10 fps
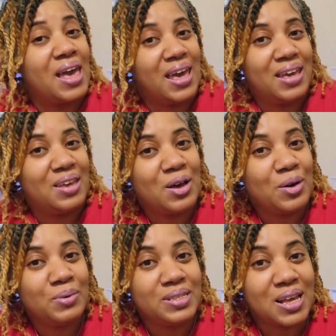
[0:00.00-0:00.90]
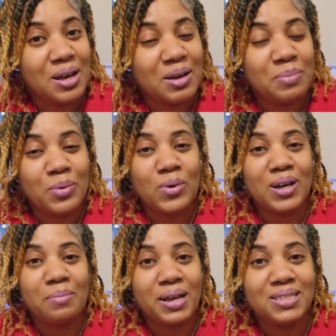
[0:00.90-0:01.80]
Hey y'all, what's up and
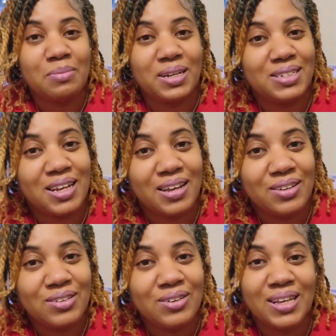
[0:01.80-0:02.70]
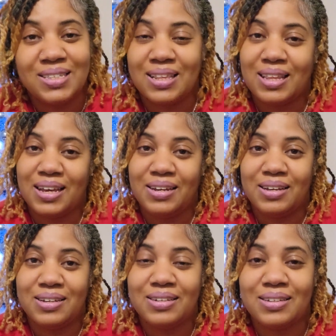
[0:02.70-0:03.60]
welcome back to my channel. It's
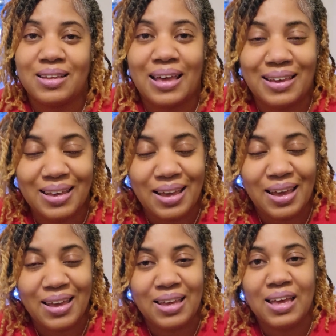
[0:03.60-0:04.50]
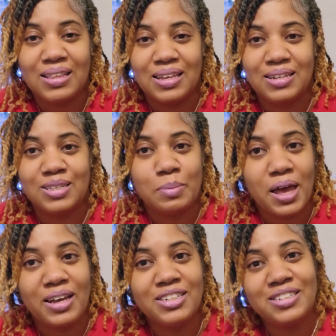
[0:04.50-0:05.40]
Elena, aka Lady
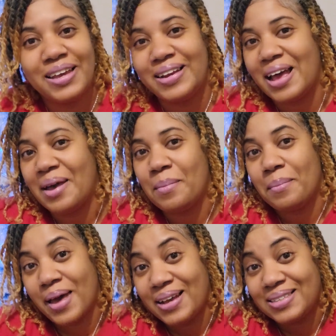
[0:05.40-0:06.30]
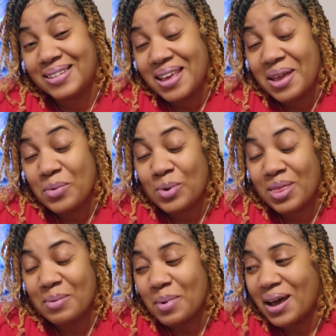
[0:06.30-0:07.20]
Smash, and I'm back today
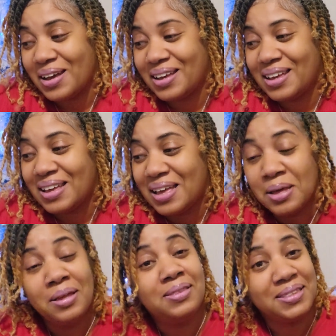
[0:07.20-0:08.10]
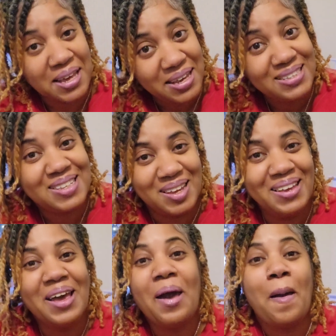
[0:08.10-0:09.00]
with my late
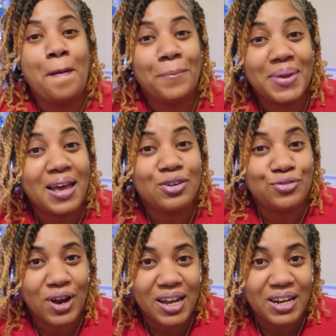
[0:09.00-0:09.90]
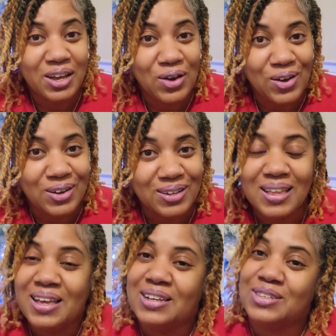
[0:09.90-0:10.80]
Black Friday haul.
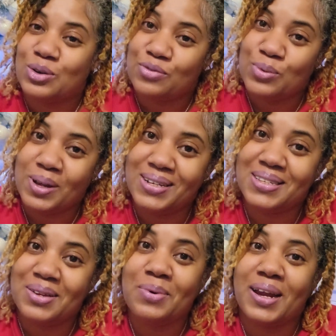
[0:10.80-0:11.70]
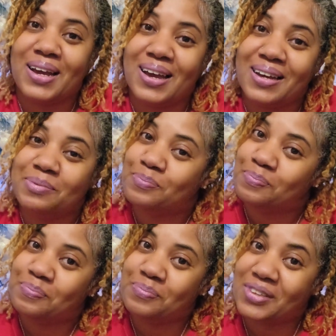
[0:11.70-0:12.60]
So if you want to see what I got,
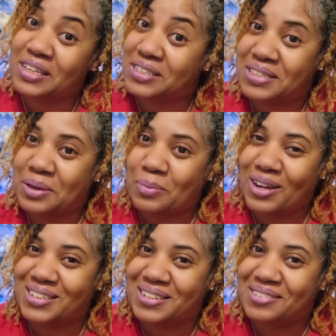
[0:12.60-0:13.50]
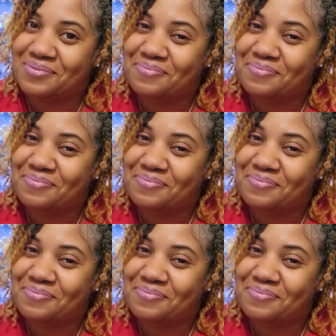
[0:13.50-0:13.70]
just keep watching.